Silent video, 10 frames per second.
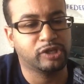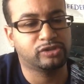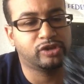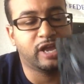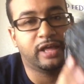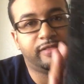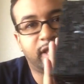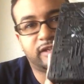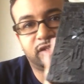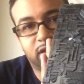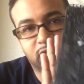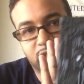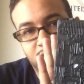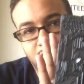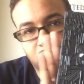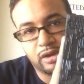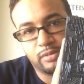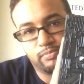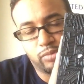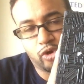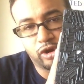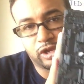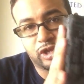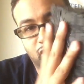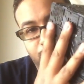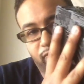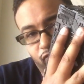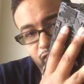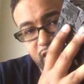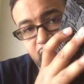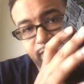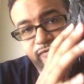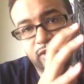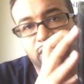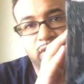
So yeah, that's the Borg Cube free gift.